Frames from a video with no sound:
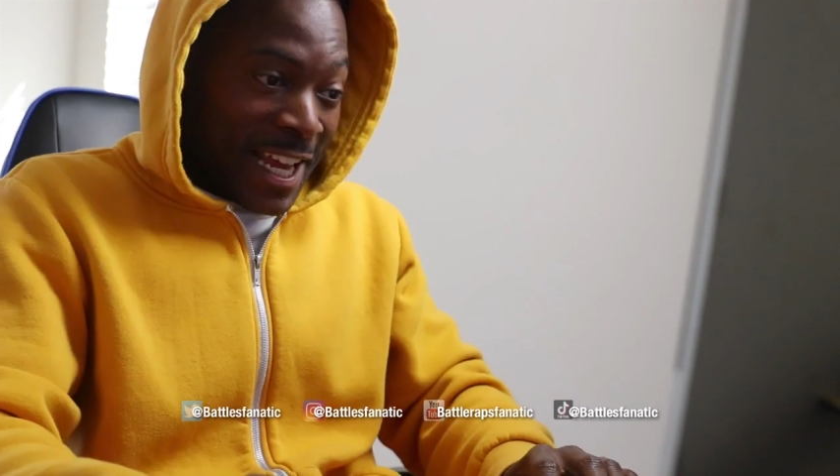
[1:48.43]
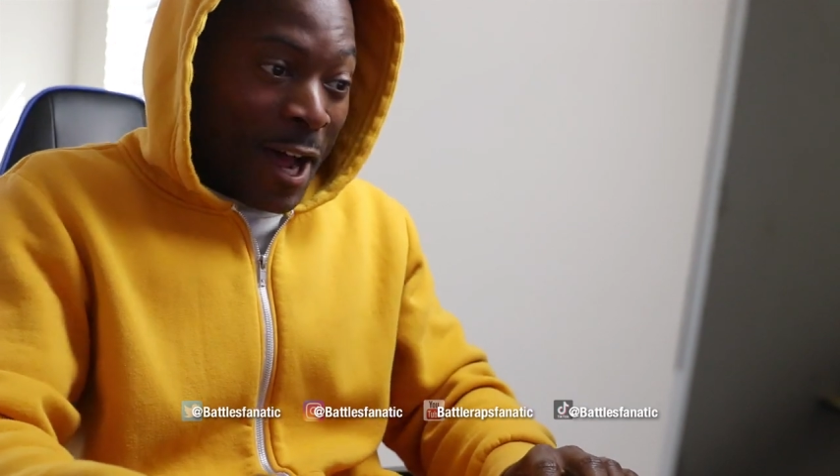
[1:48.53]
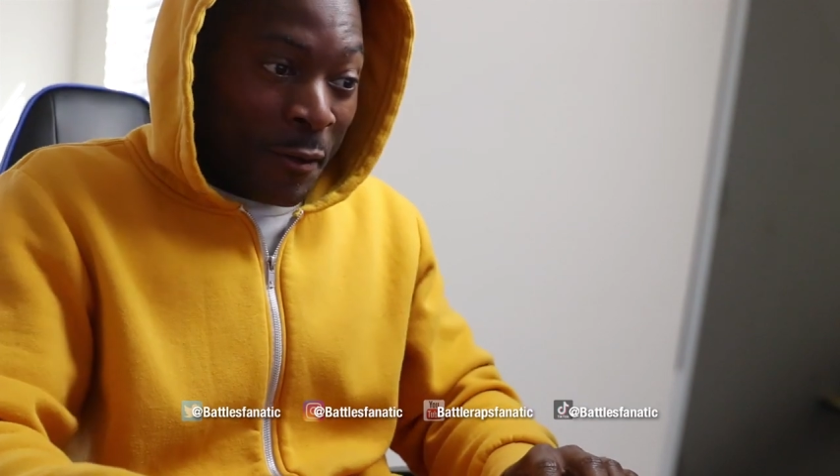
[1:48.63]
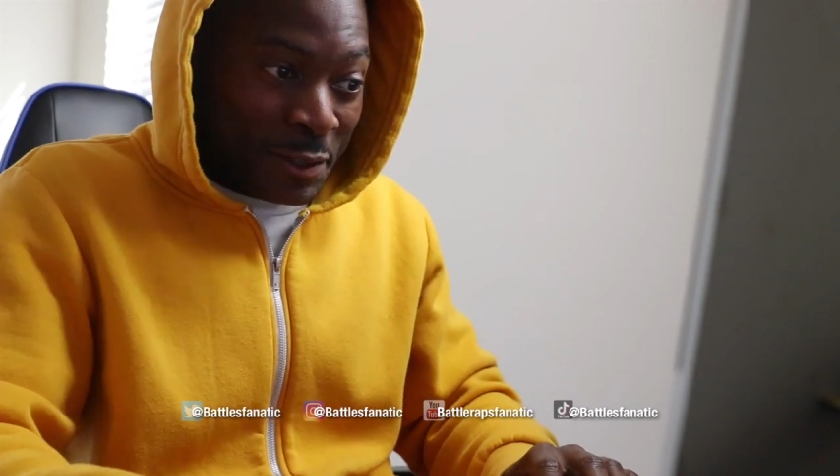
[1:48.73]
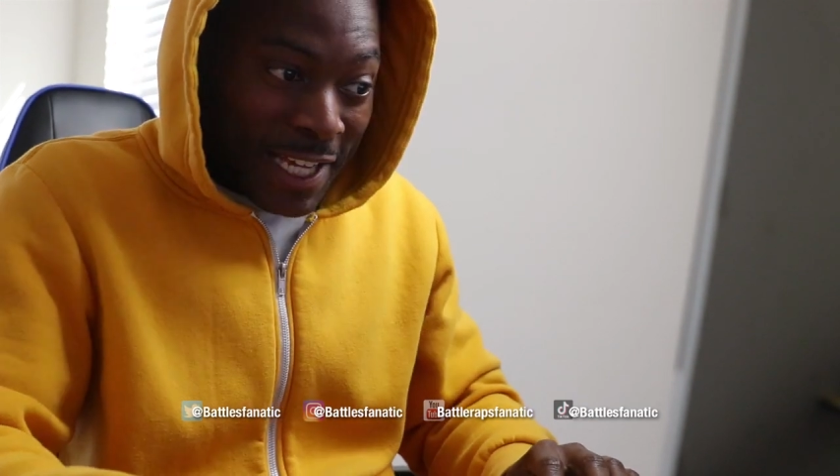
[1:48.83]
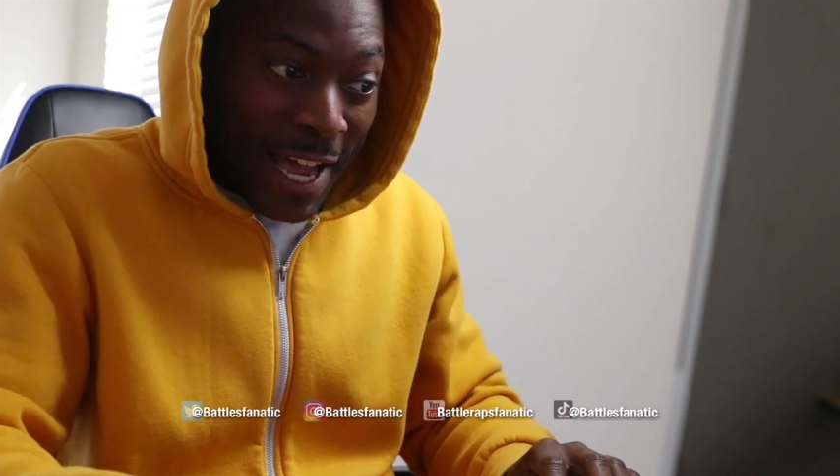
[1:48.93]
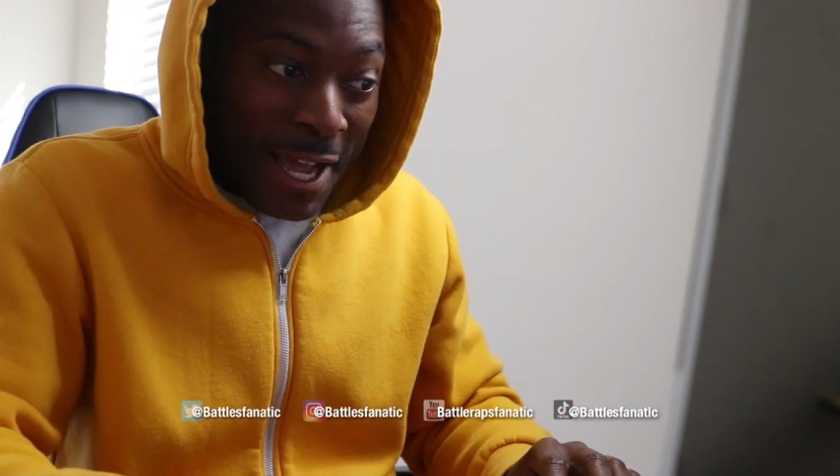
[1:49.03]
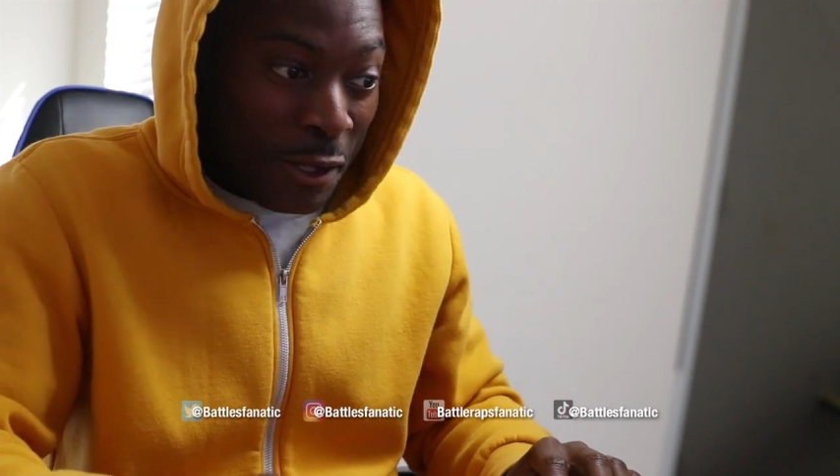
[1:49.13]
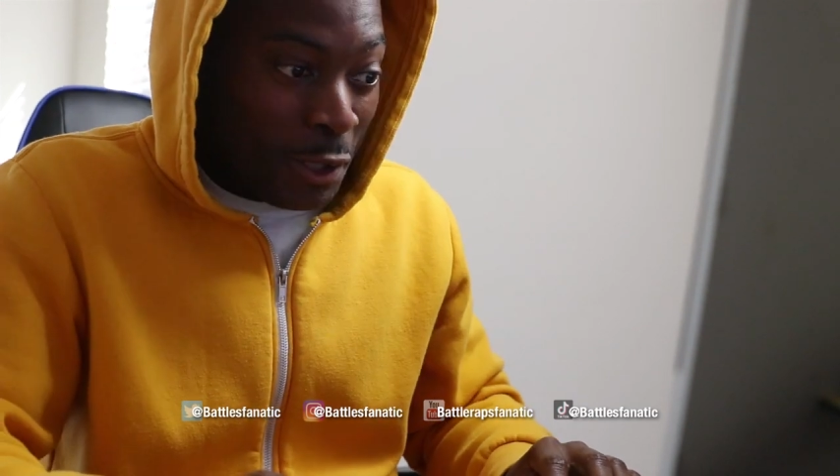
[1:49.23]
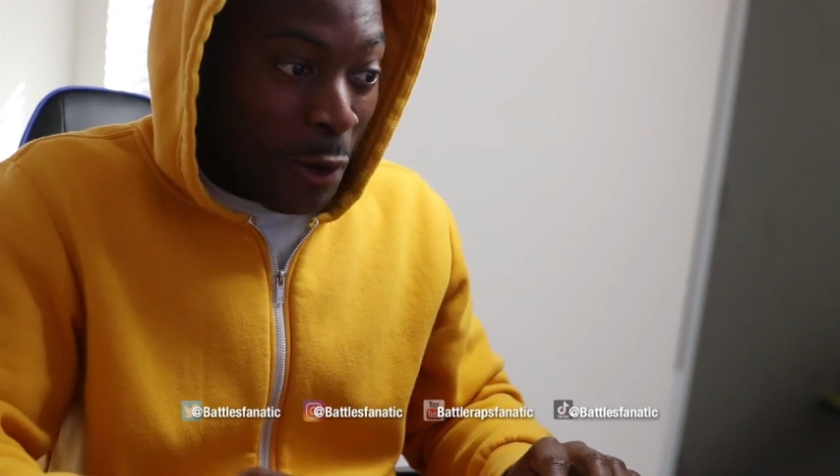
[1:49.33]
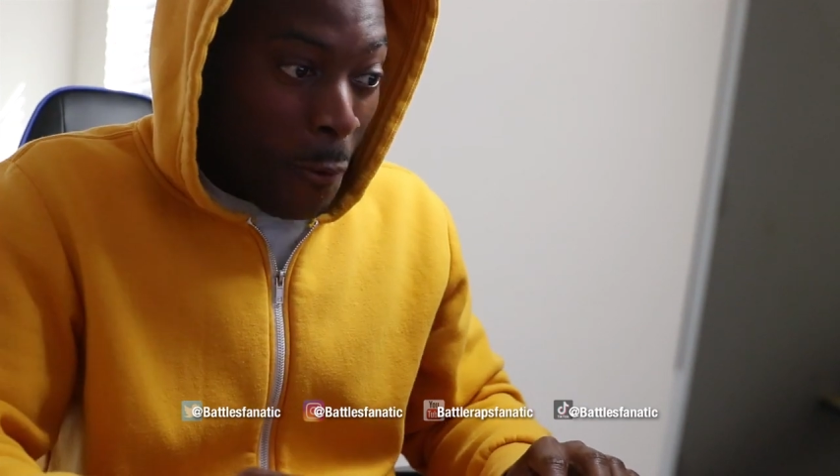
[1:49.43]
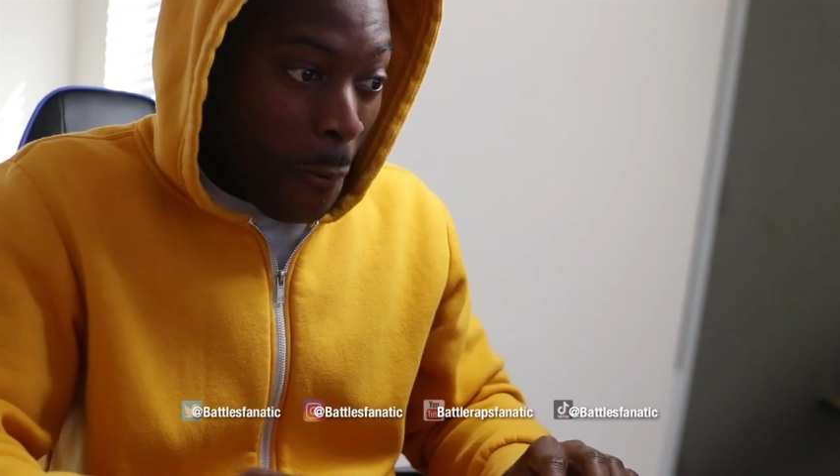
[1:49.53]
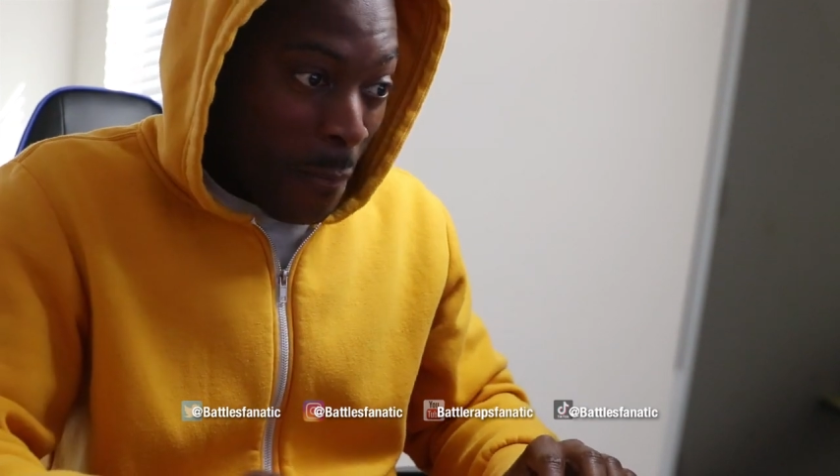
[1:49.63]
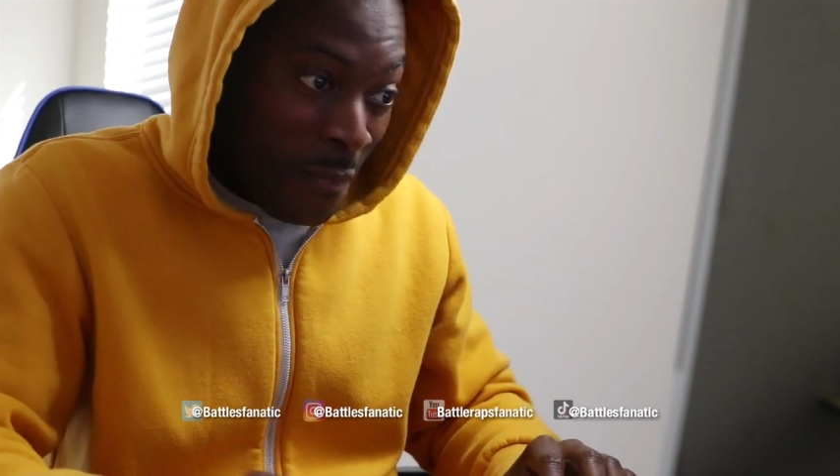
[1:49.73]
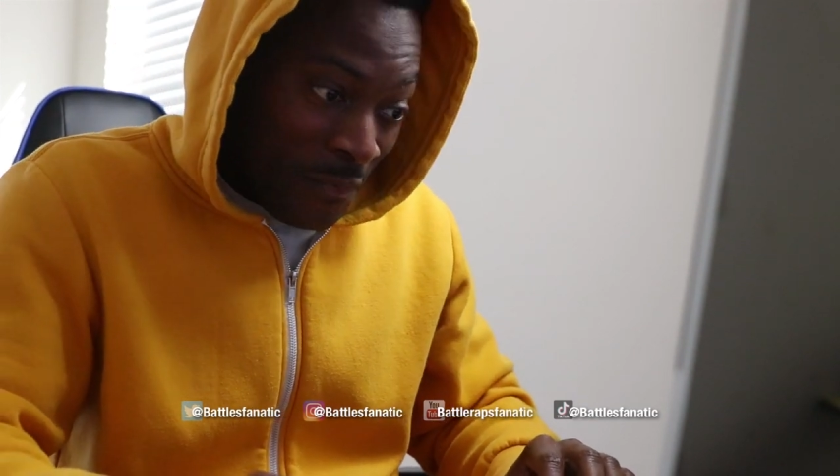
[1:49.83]
outside jay
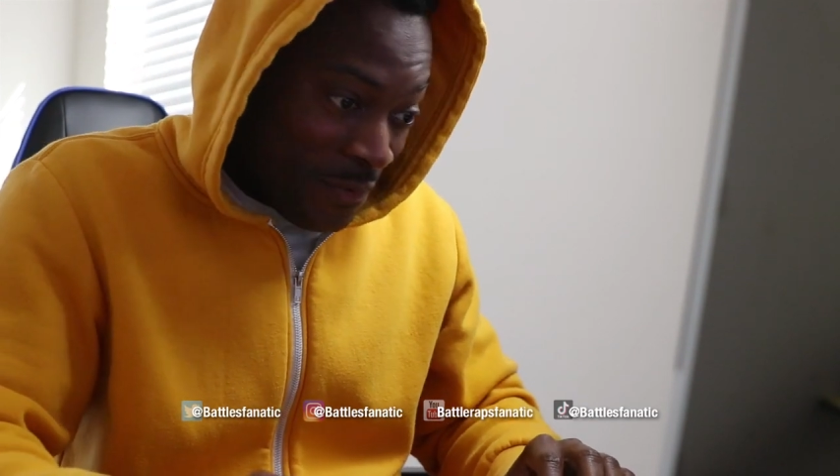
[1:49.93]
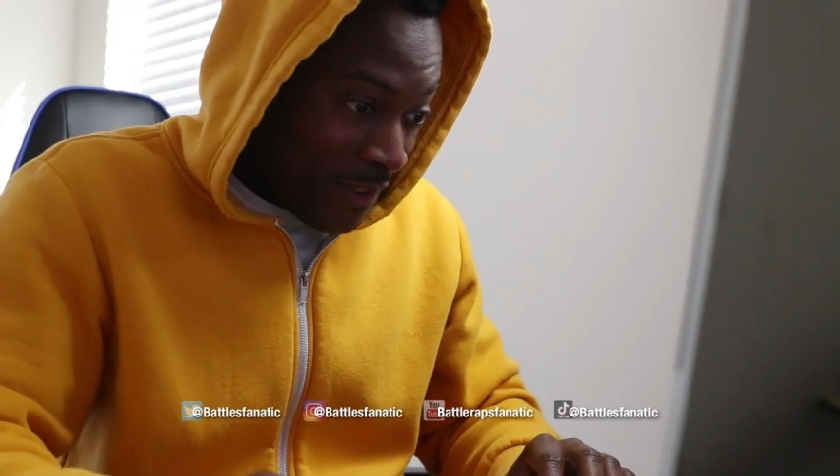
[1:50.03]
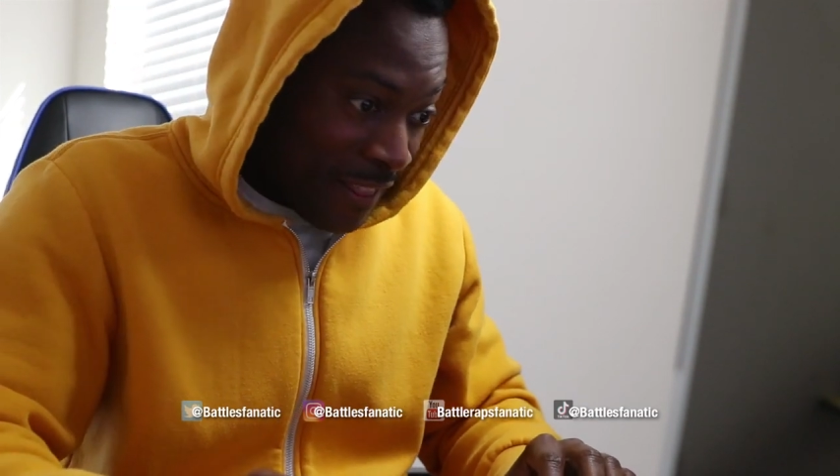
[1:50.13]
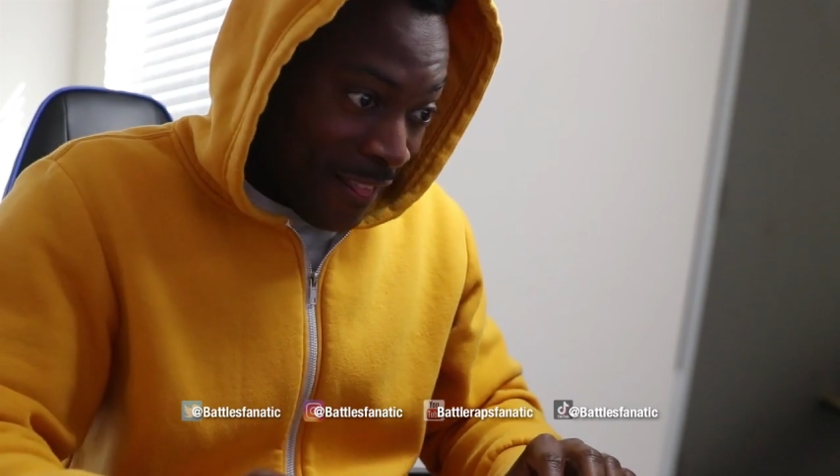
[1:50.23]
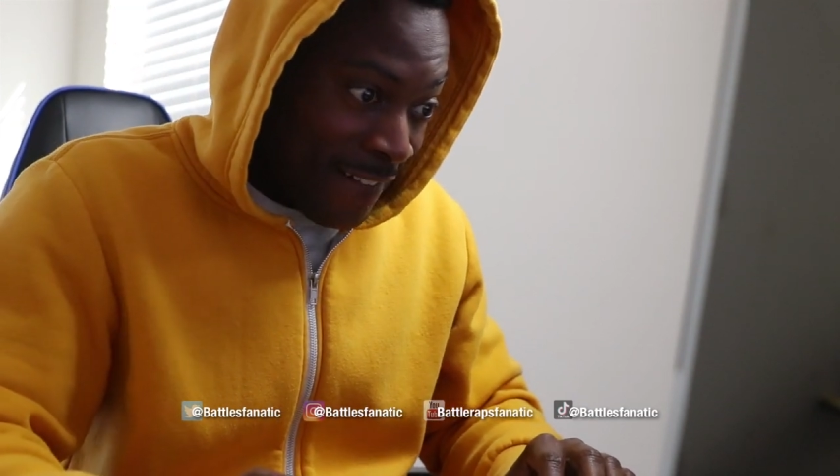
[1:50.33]
too.